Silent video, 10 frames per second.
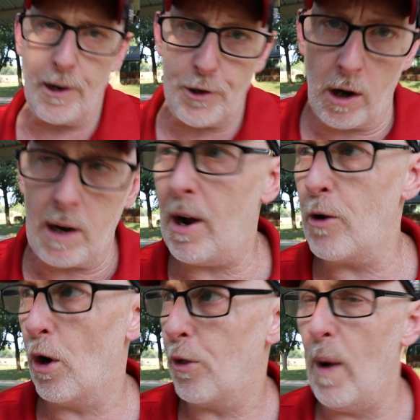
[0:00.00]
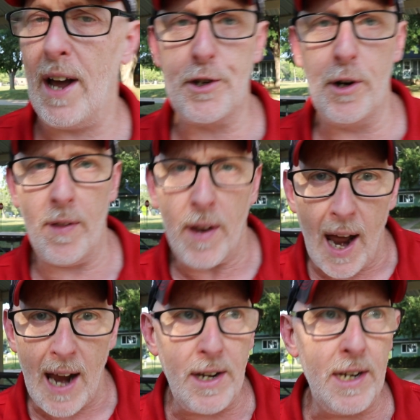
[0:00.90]
could talk about Northwestern in the
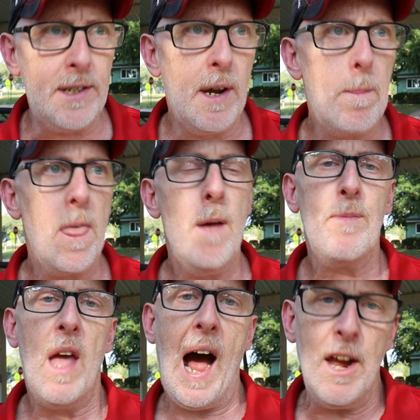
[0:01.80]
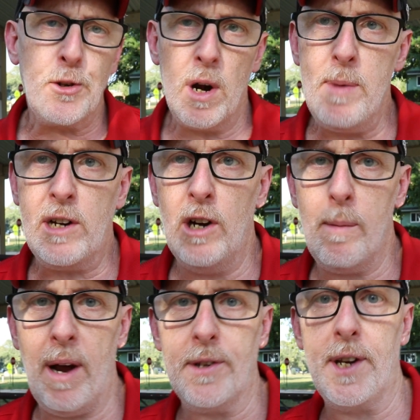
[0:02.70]
90s. I just want to be clear
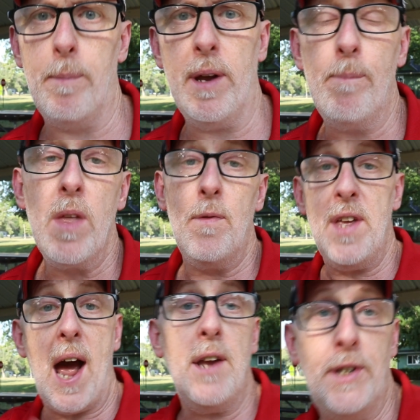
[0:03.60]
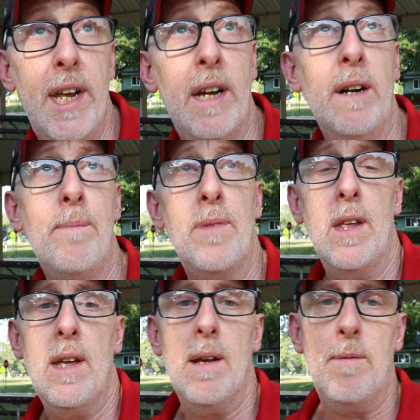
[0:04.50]
about something. The idea
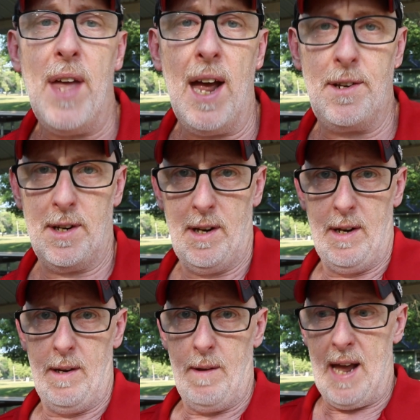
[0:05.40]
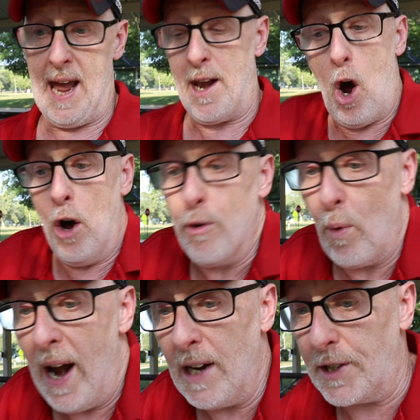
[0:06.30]
that an
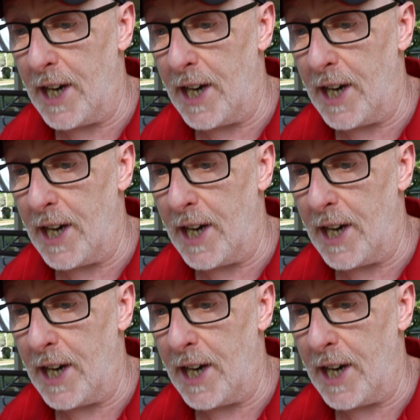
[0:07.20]
unranked